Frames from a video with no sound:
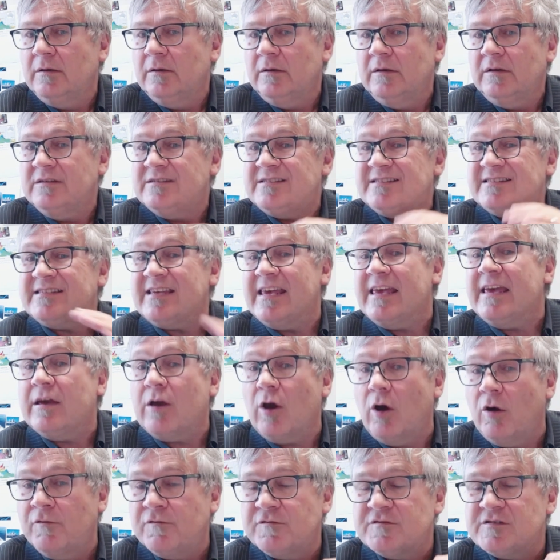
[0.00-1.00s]
sink
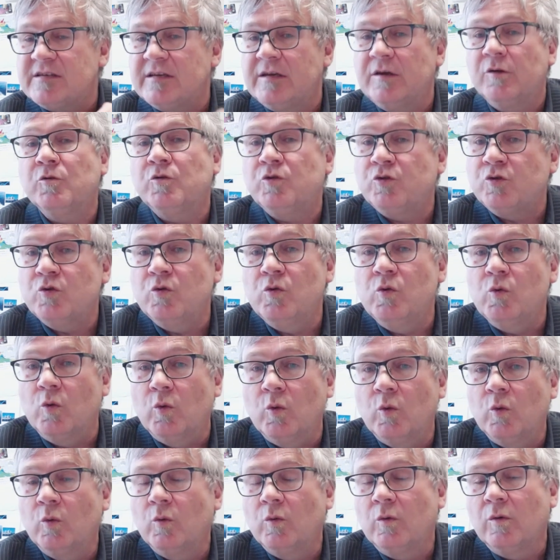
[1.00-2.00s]
of CO2
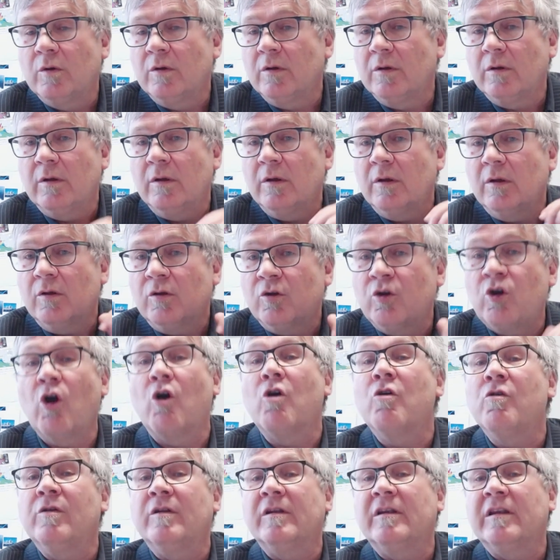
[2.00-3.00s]

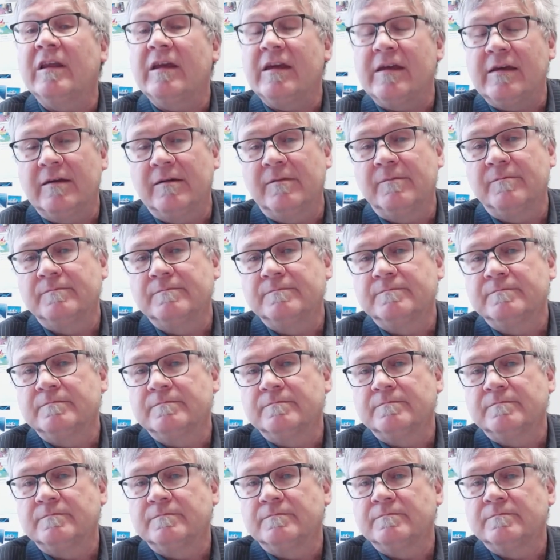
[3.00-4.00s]
currently.
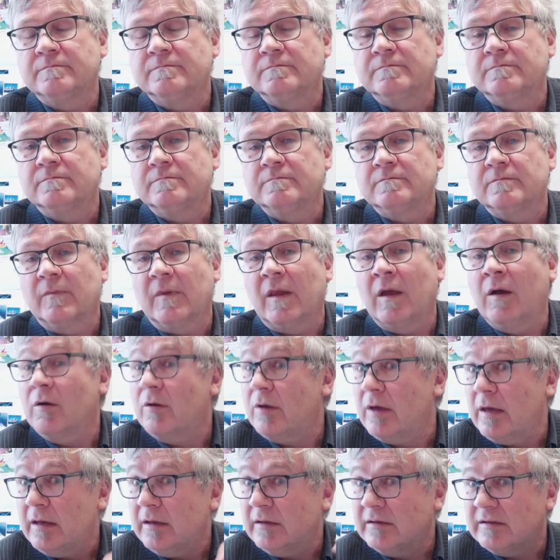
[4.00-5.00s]

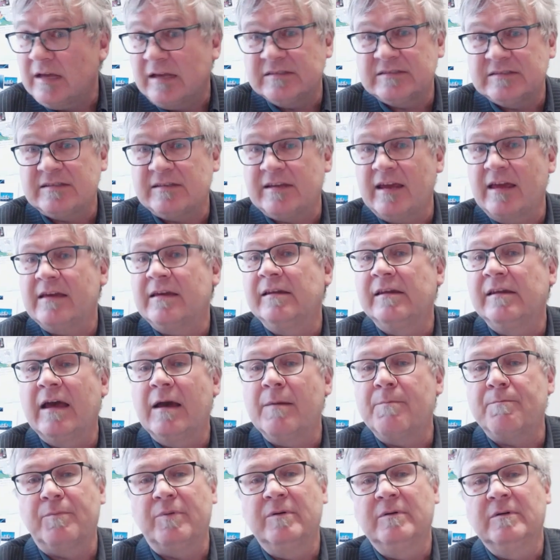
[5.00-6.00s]
Okay, it has taken
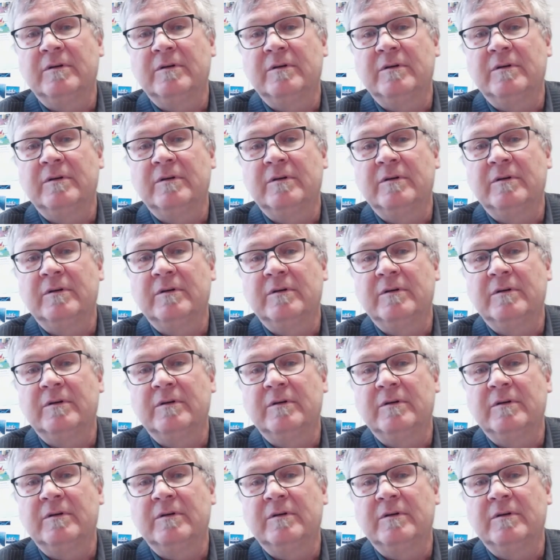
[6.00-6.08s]
up